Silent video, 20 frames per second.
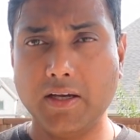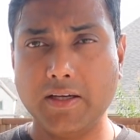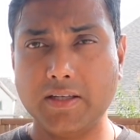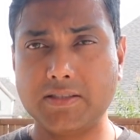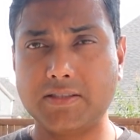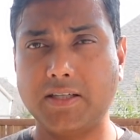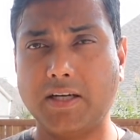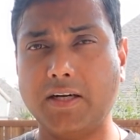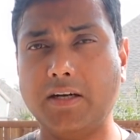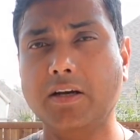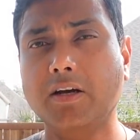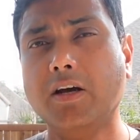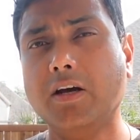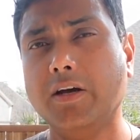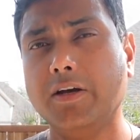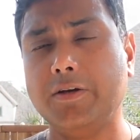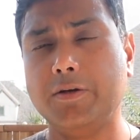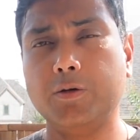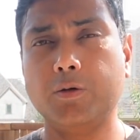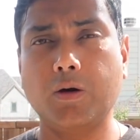is that
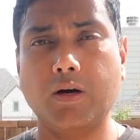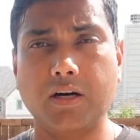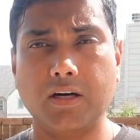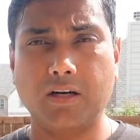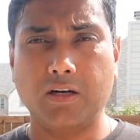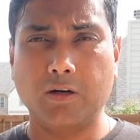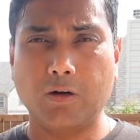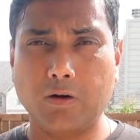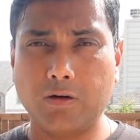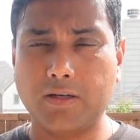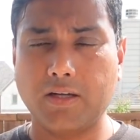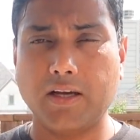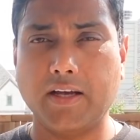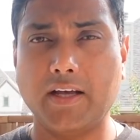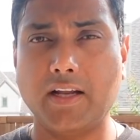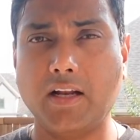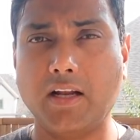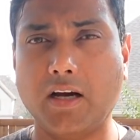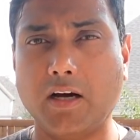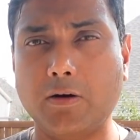you are not
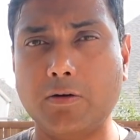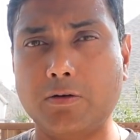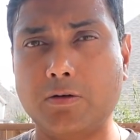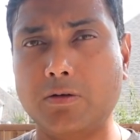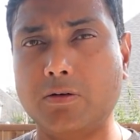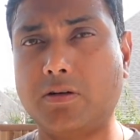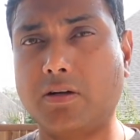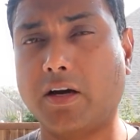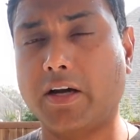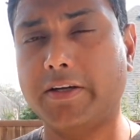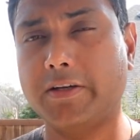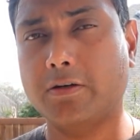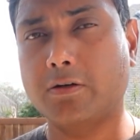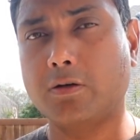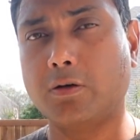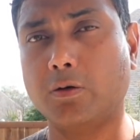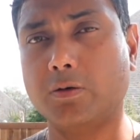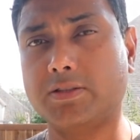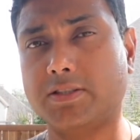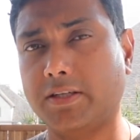allowed to dry your
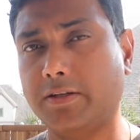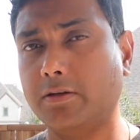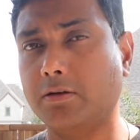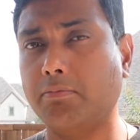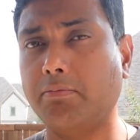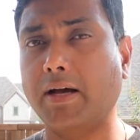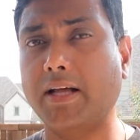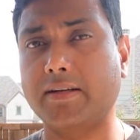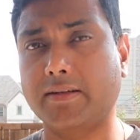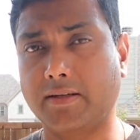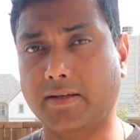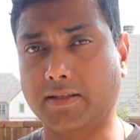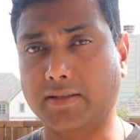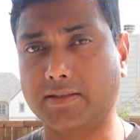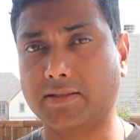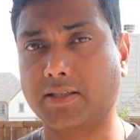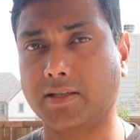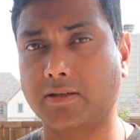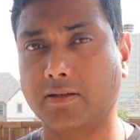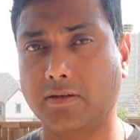clothes in your
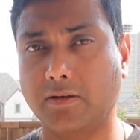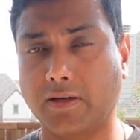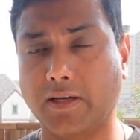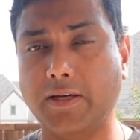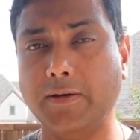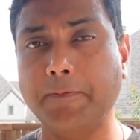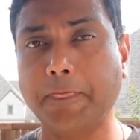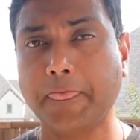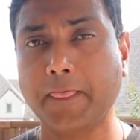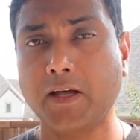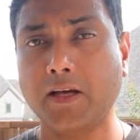balconies, okay?